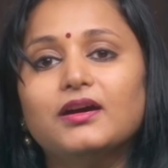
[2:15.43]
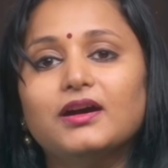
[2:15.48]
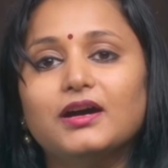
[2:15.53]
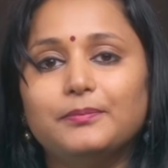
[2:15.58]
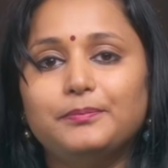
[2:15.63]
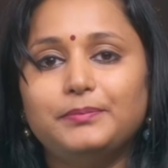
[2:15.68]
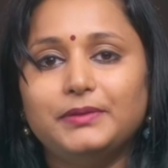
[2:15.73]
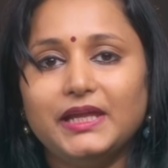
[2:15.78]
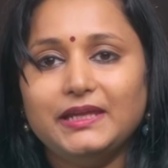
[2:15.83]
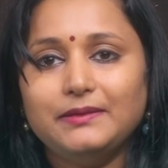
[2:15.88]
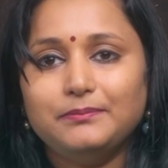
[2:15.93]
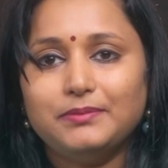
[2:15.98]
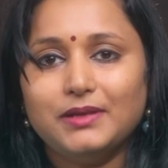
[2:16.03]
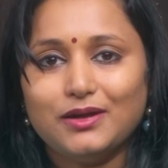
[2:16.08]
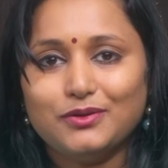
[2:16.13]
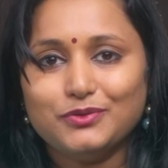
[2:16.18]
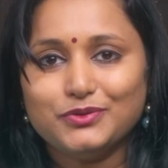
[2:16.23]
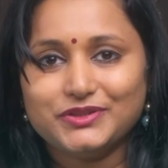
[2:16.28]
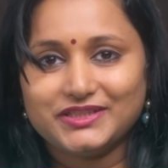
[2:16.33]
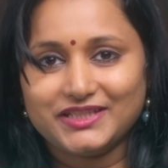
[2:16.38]
A plain
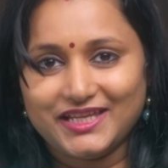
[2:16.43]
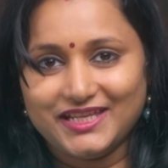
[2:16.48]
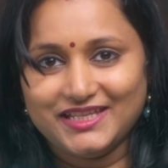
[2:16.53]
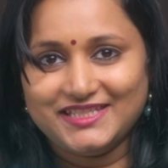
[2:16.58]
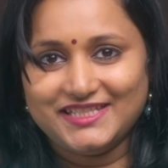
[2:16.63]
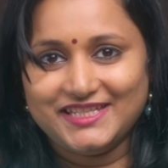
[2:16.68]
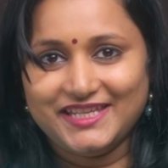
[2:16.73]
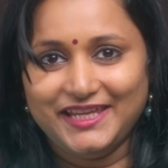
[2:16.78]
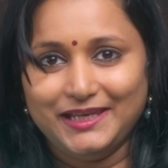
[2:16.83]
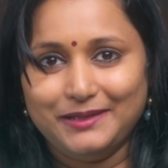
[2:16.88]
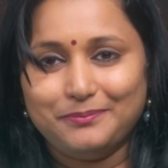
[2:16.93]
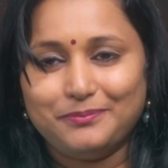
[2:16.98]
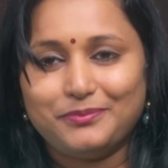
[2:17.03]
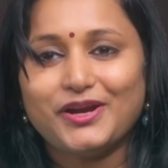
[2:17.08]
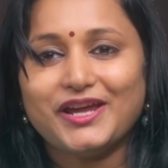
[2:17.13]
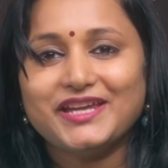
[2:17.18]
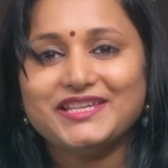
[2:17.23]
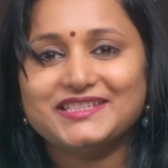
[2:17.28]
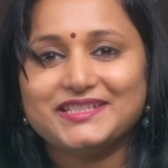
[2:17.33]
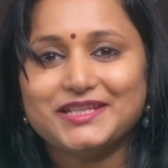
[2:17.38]
blouse in teal,
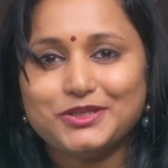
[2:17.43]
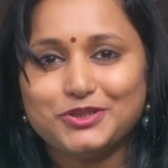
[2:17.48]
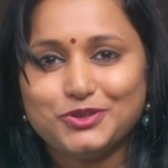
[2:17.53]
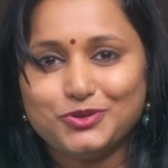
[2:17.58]
priced at